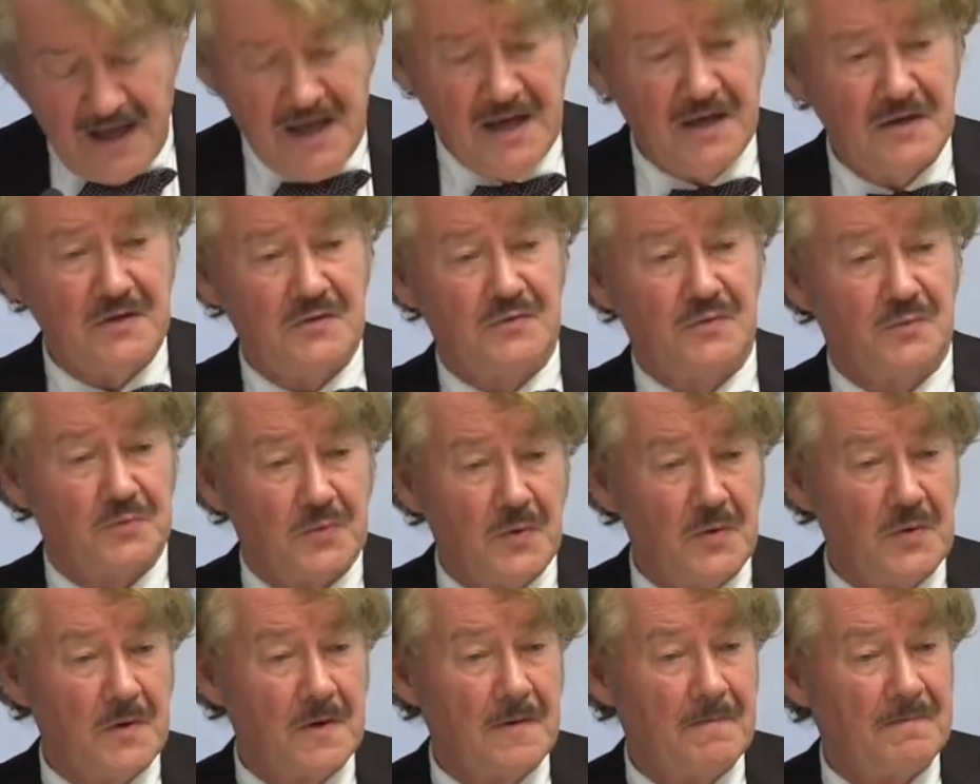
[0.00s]
and
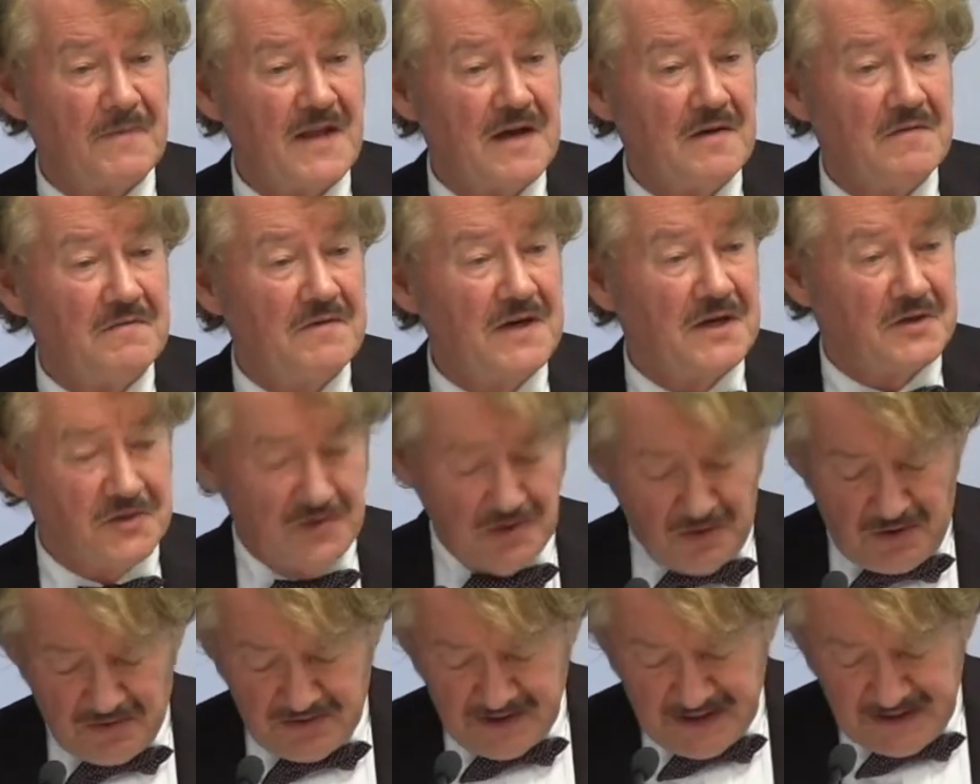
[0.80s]
were
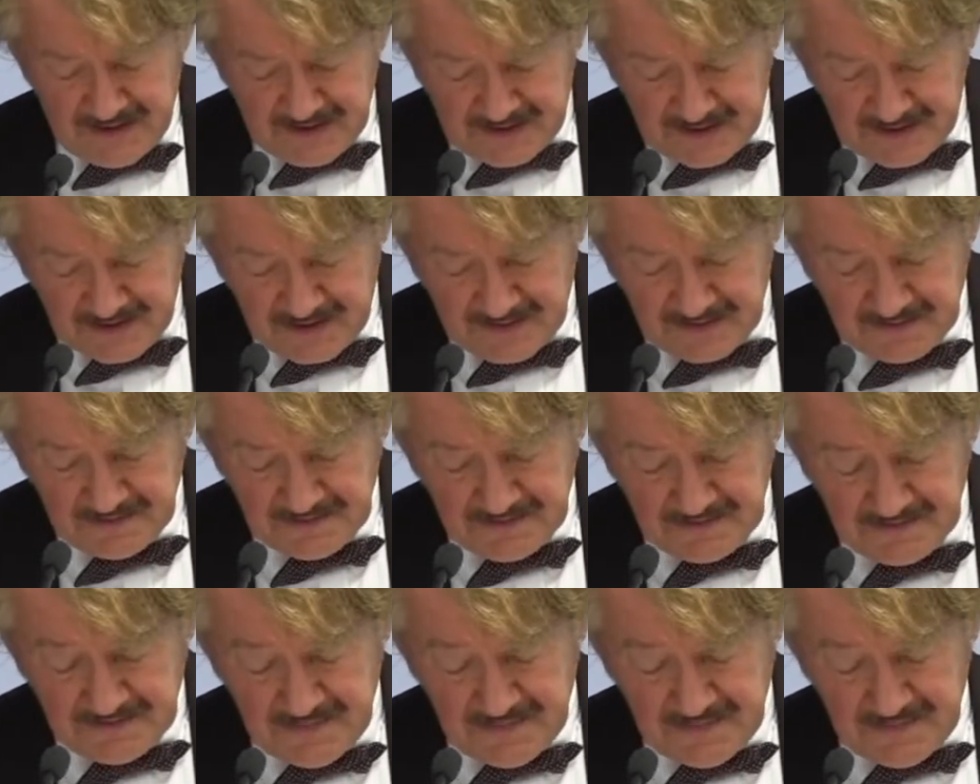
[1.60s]
victorious.